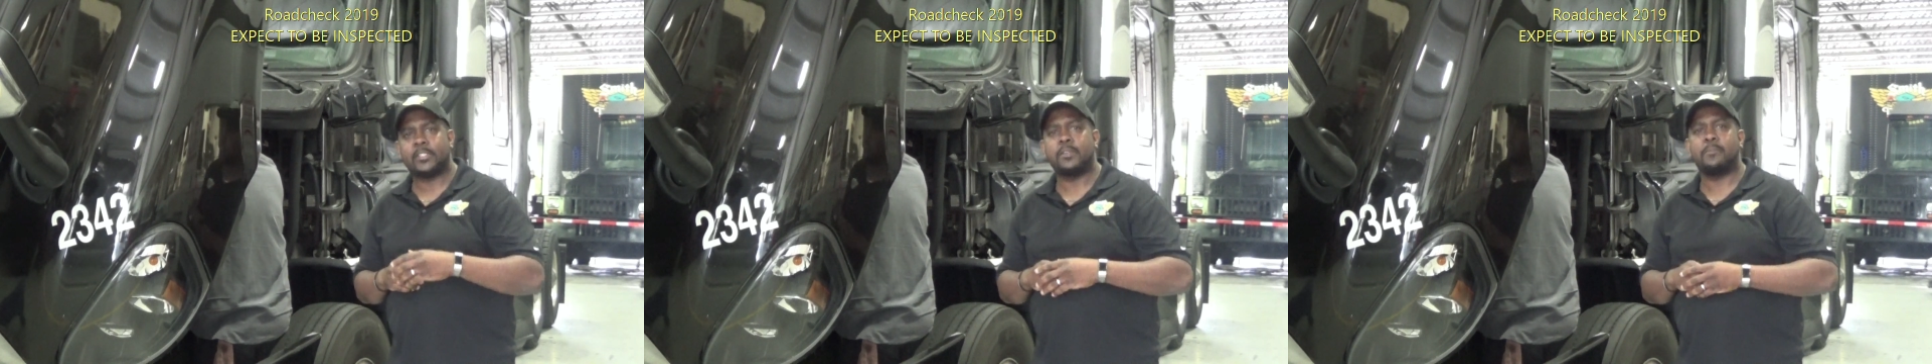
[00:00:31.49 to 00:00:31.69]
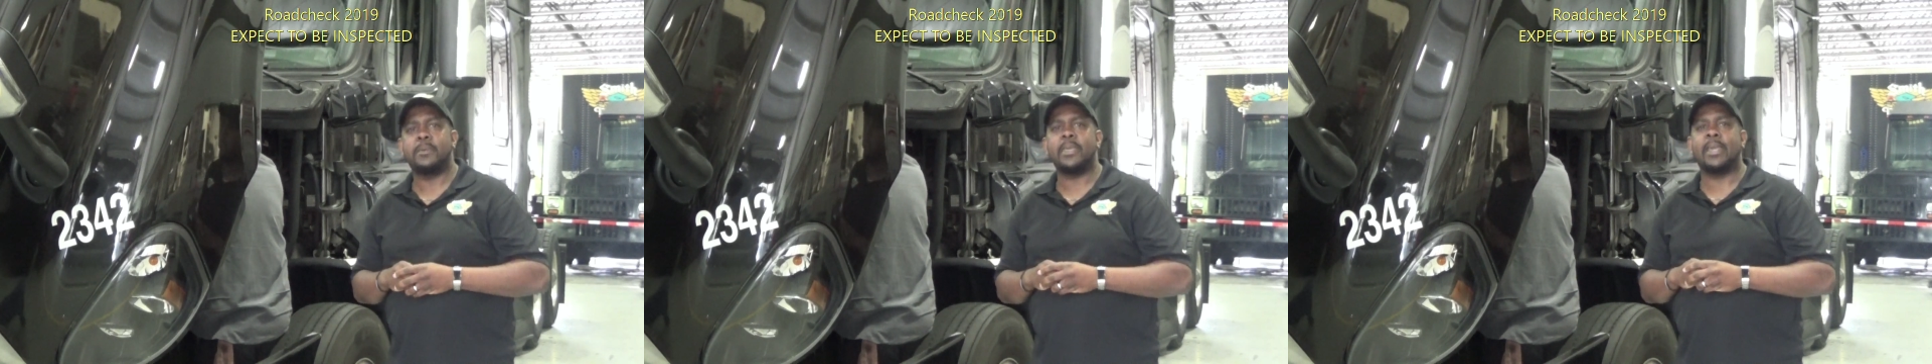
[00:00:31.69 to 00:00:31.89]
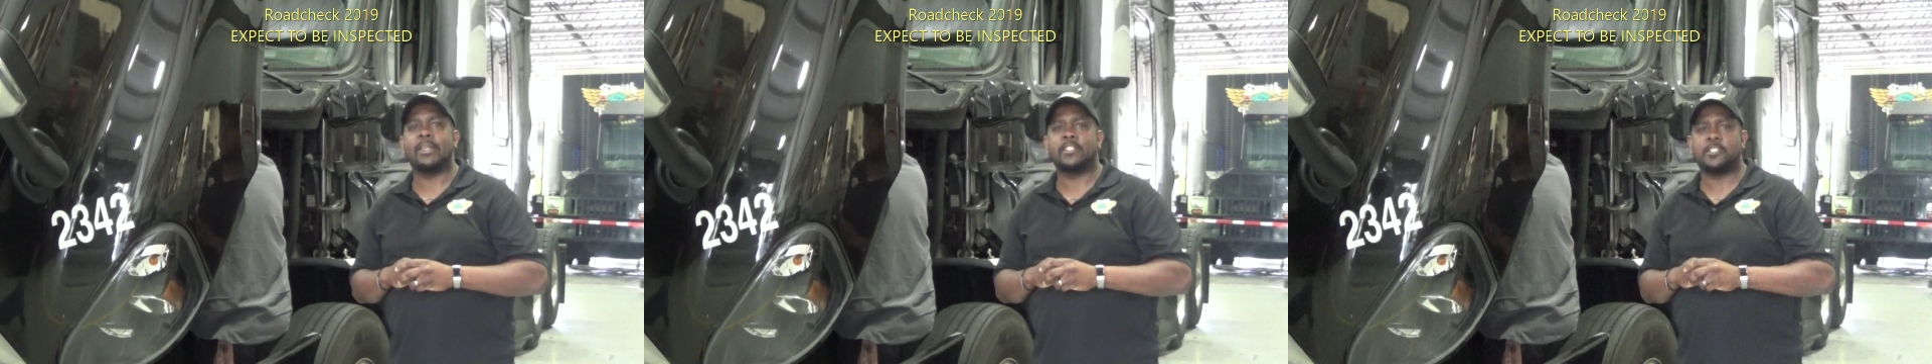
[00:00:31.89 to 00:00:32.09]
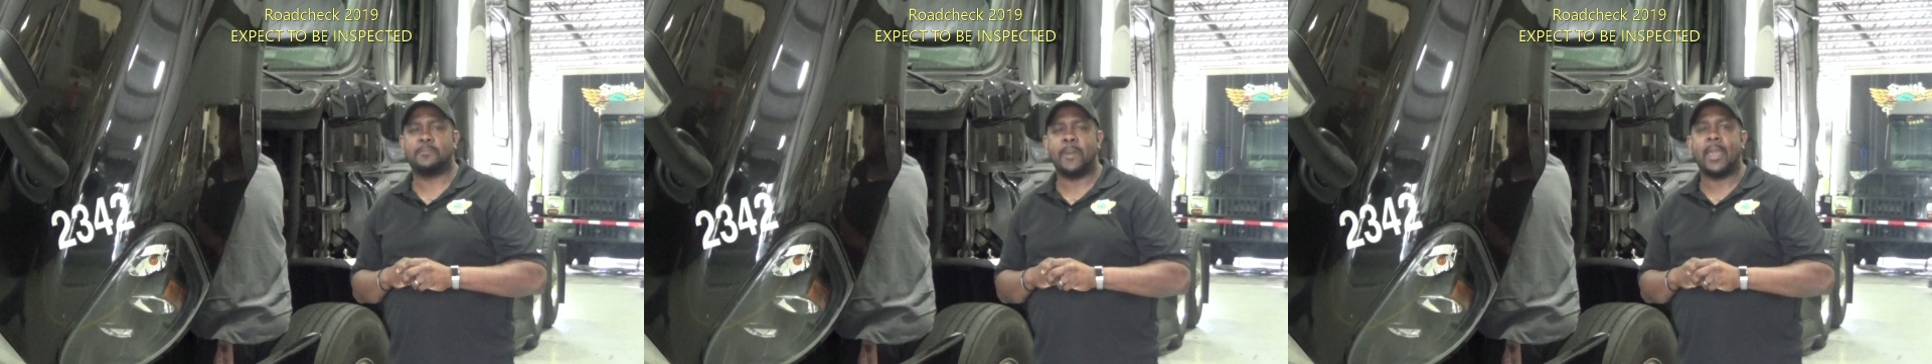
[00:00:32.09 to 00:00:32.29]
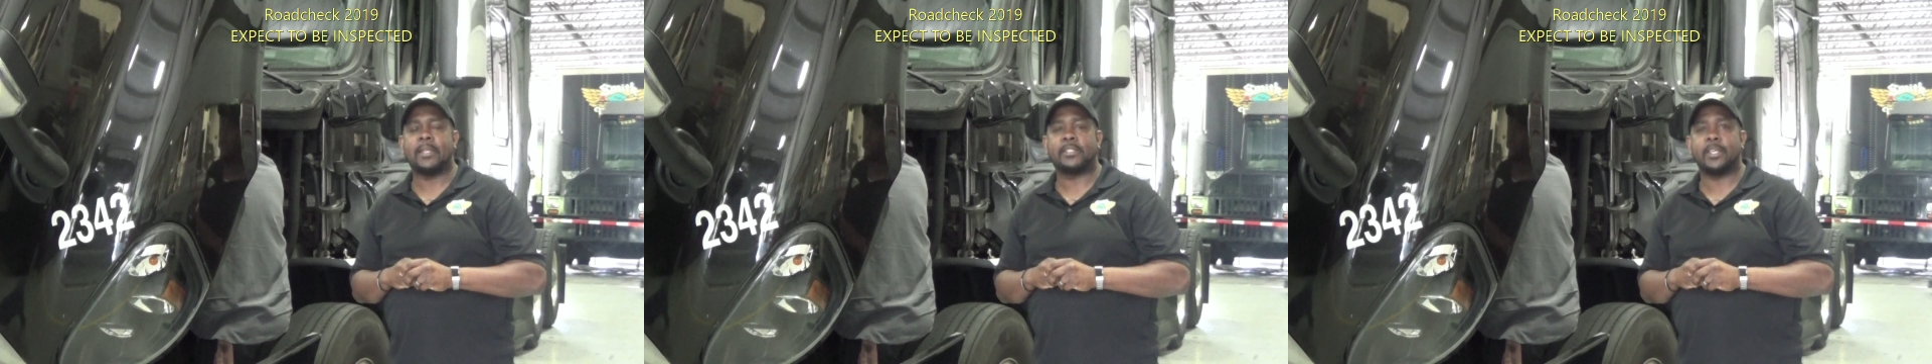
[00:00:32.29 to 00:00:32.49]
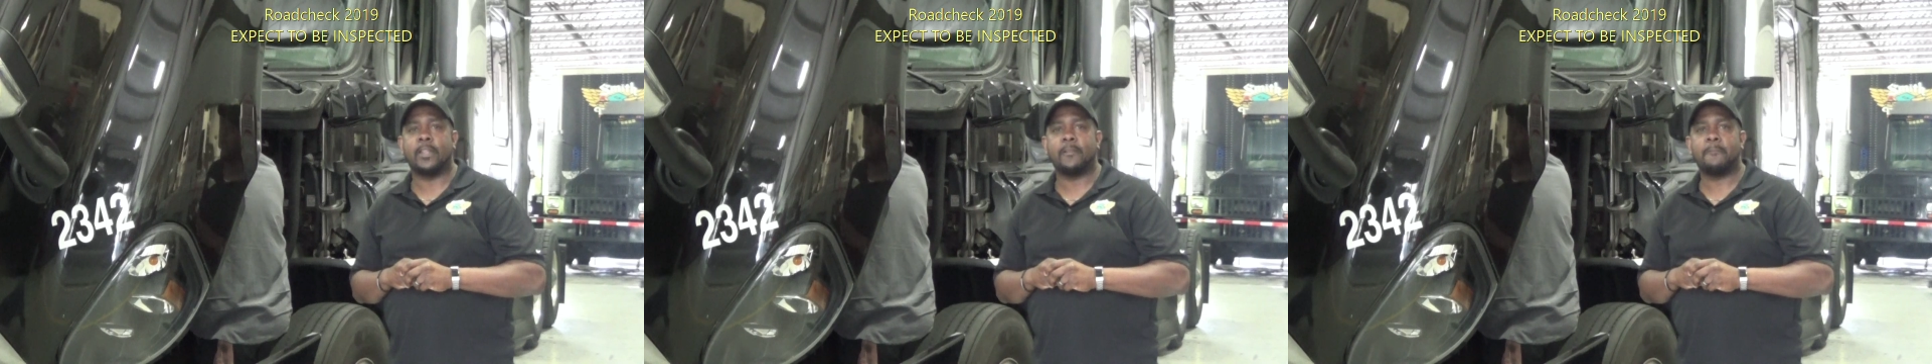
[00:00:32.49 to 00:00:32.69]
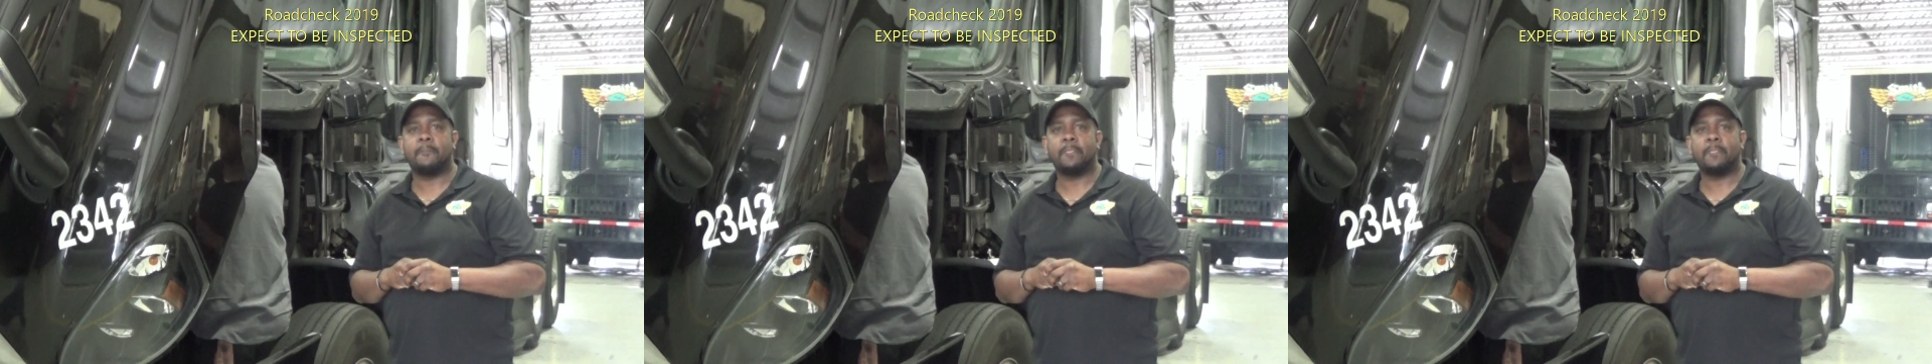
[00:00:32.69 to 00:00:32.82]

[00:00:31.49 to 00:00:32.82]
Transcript: to be inspected.